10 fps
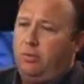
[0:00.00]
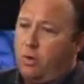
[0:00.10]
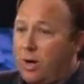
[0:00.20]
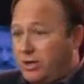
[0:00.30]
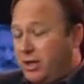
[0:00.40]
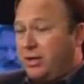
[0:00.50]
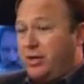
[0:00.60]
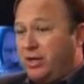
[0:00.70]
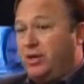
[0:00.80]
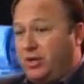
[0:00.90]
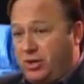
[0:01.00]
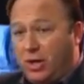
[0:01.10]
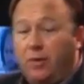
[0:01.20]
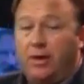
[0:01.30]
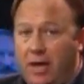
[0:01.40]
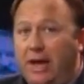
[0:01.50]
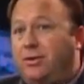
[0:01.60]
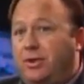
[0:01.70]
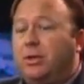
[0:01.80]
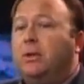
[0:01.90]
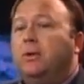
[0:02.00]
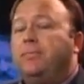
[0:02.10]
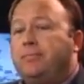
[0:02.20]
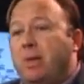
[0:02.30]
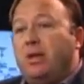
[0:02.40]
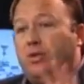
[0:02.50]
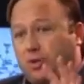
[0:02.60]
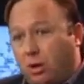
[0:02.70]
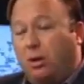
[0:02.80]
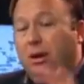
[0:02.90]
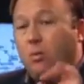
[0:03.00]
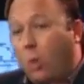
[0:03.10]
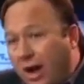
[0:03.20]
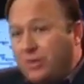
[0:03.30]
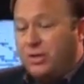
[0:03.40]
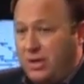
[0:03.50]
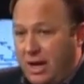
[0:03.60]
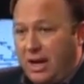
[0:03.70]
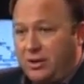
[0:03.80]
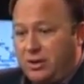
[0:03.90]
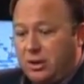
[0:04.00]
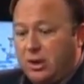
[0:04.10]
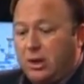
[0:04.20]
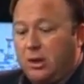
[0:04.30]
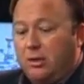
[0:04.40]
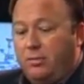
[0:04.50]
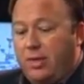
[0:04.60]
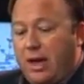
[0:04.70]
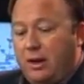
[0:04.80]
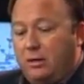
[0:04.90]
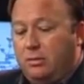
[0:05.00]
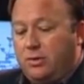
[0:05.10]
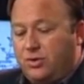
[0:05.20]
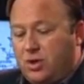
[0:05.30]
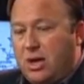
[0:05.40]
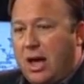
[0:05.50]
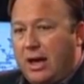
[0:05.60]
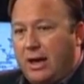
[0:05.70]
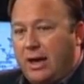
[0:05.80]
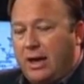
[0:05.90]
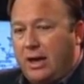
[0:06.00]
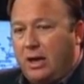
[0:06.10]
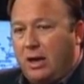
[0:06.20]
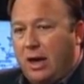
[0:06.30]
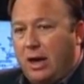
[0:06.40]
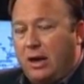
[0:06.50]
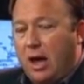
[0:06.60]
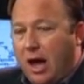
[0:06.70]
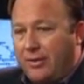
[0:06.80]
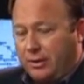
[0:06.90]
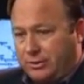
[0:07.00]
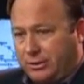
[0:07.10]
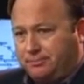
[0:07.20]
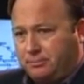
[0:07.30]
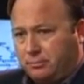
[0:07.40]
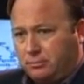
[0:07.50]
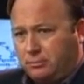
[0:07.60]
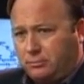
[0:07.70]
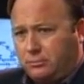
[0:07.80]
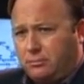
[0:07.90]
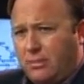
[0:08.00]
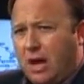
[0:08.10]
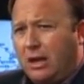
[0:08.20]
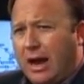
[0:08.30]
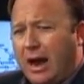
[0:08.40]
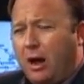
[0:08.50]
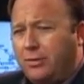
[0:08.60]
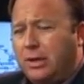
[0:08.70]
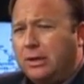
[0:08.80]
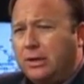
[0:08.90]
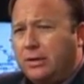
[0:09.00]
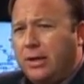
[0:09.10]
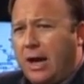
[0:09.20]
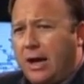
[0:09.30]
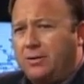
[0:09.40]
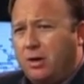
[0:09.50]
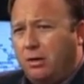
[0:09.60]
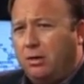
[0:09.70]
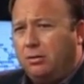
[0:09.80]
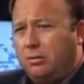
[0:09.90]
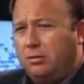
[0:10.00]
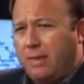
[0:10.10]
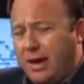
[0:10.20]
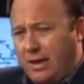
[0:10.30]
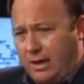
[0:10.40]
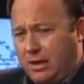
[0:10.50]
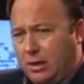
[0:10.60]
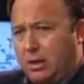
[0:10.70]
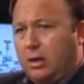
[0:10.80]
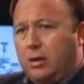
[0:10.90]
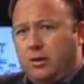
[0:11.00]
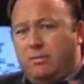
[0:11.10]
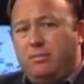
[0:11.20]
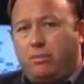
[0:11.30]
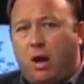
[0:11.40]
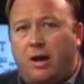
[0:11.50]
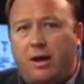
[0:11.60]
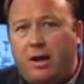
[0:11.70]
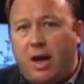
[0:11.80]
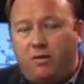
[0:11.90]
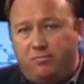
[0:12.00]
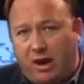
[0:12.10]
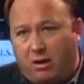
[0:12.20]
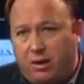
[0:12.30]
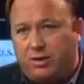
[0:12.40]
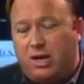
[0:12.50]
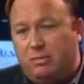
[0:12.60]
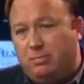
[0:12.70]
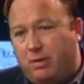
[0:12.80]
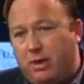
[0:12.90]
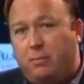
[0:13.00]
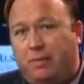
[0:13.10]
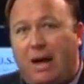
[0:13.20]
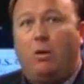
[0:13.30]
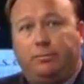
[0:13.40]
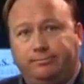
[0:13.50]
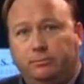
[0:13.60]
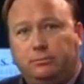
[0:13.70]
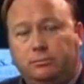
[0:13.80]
The question is it still the case? But it certainly was the case that the CIA and others allowed the Ayatollah Khomeini to be brought in out of Paris and to be put into power.